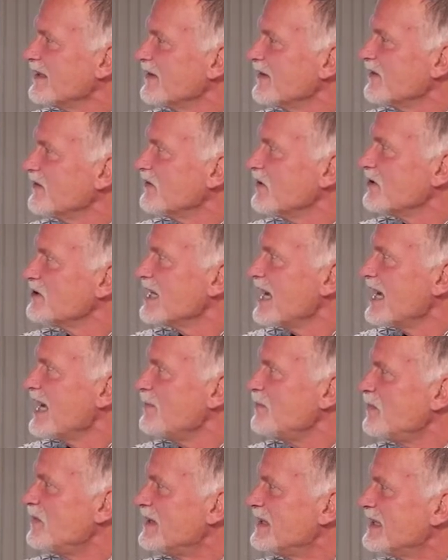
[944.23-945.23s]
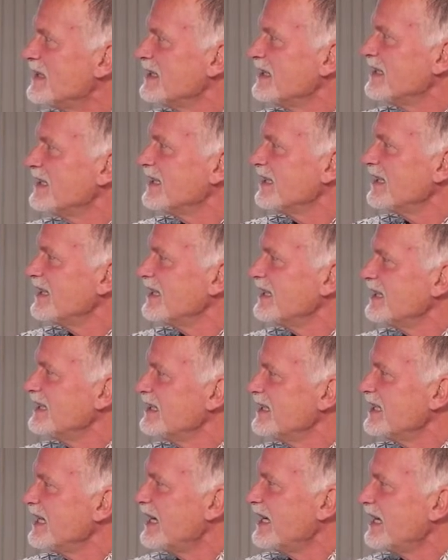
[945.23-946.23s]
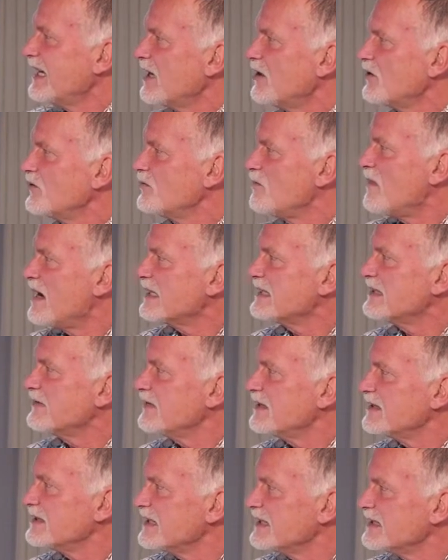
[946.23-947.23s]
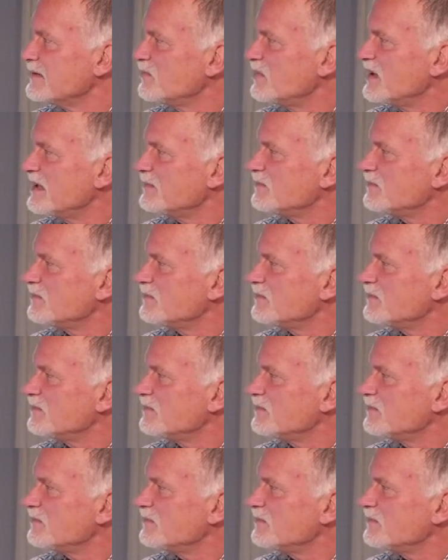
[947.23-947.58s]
what's happened in the era of Maxwell, that